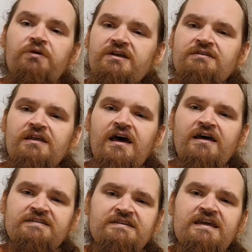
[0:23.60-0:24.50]
But
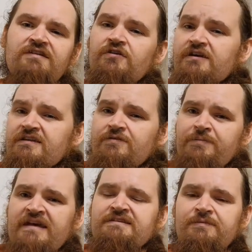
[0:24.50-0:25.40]
today I've got an even
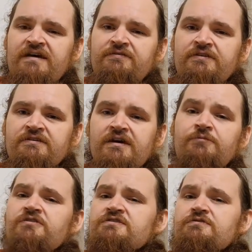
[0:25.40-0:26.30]
better method.
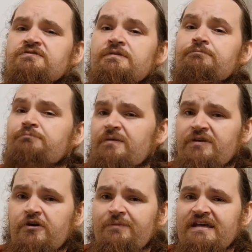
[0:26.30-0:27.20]
I'm going to use
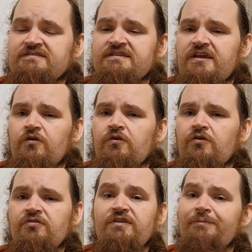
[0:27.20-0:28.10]
bibliomancy,
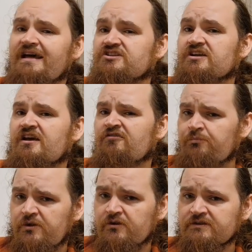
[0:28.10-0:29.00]
or the magic
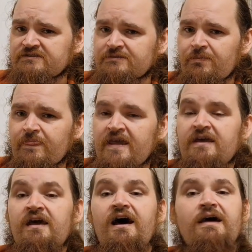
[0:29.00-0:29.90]
of books.
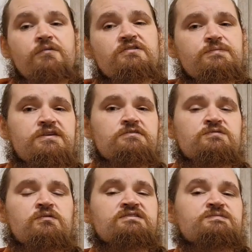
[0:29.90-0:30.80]
I'm going to be
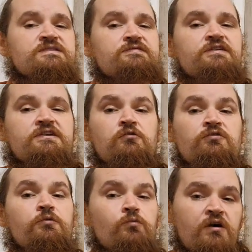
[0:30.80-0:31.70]
using what is specifically
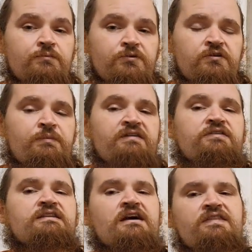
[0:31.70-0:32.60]
called the one book
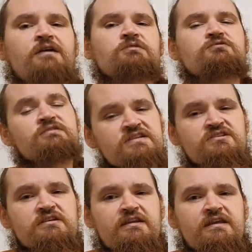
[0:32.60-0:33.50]
method. Now that would
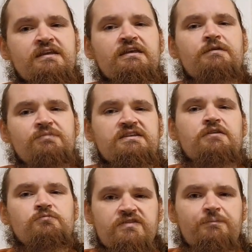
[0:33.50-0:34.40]
traditionally be
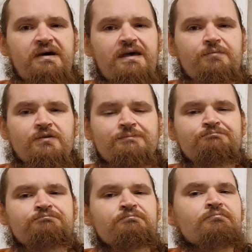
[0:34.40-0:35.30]
done with the Bible,